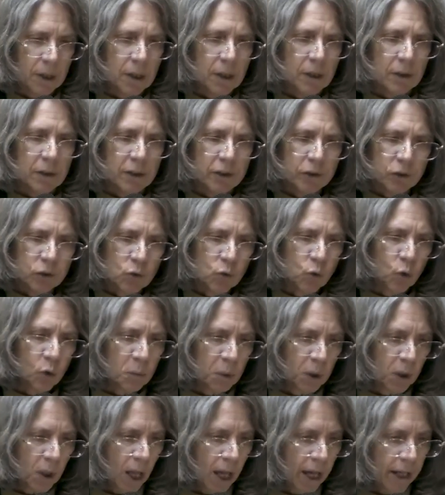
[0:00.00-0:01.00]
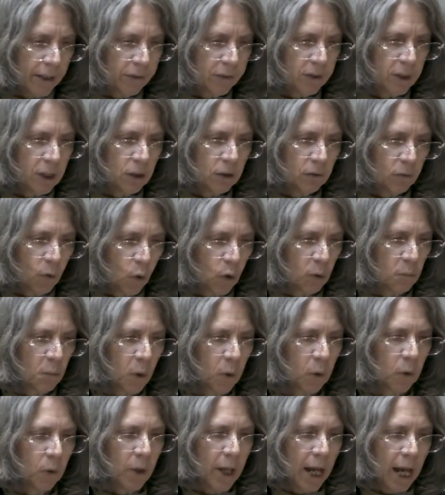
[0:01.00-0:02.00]
This normalizing of
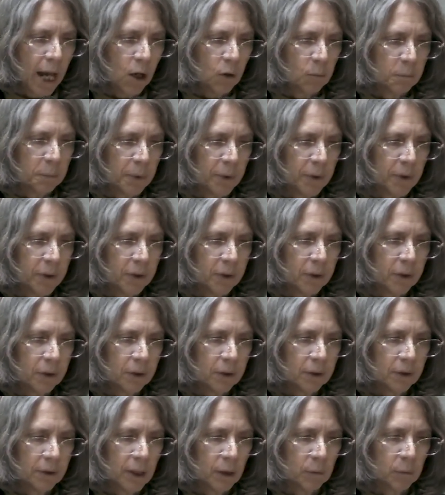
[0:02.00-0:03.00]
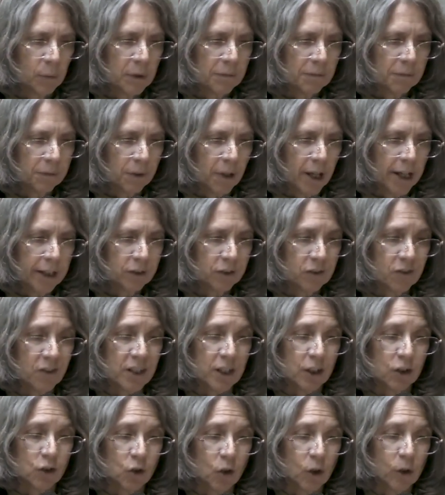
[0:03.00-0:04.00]
hormonal output that reflects
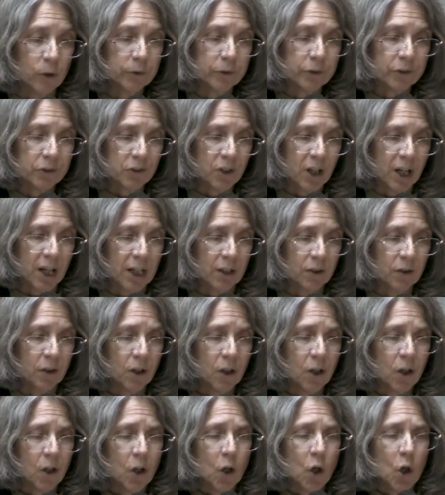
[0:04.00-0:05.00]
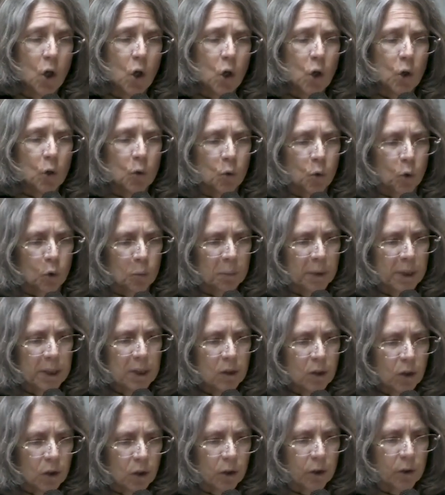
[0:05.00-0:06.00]
the adult state normally
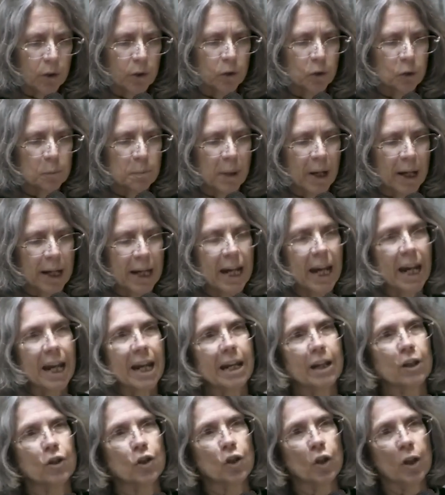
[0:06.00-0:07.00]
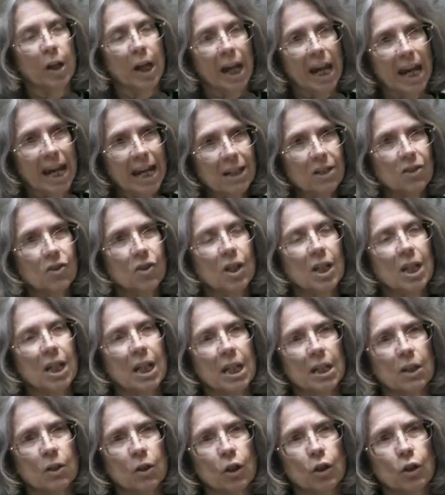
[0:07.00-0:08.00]
occurs by age
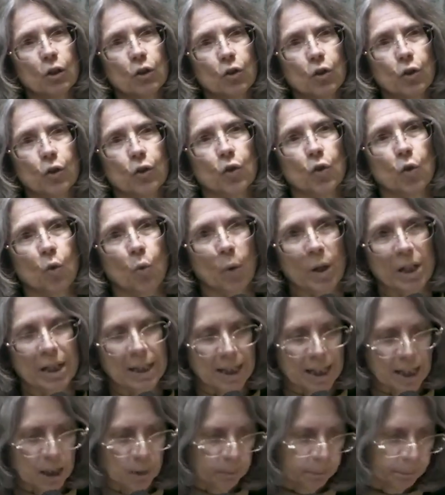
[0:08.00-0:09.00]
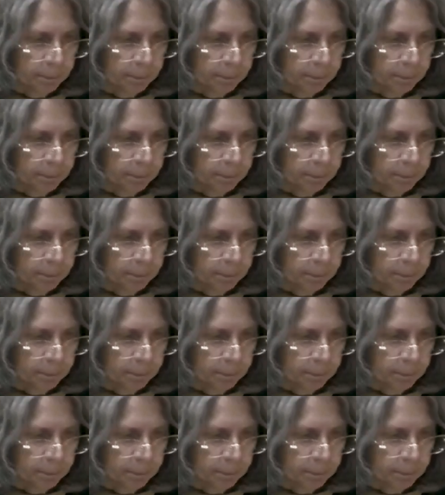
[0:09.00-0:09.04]
18 to 20.